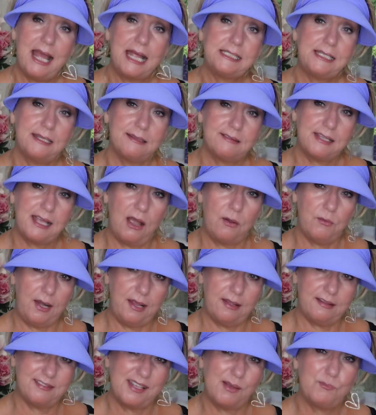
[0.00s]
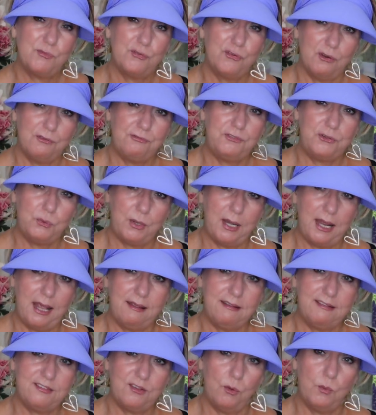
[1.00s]
that discount except for a few
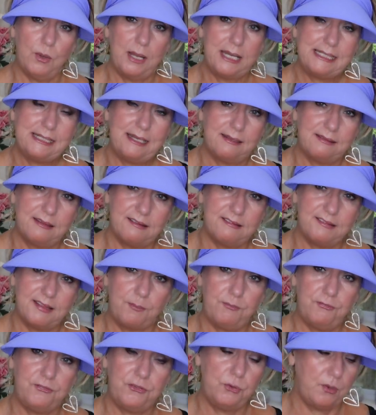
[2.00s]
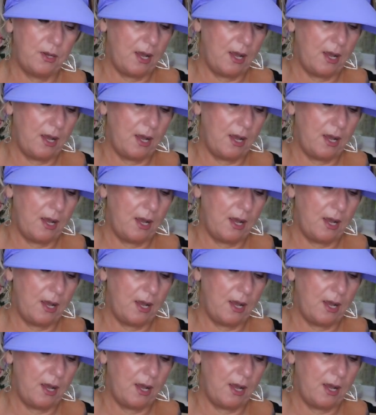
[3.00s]
days. So I wanted to get this up for you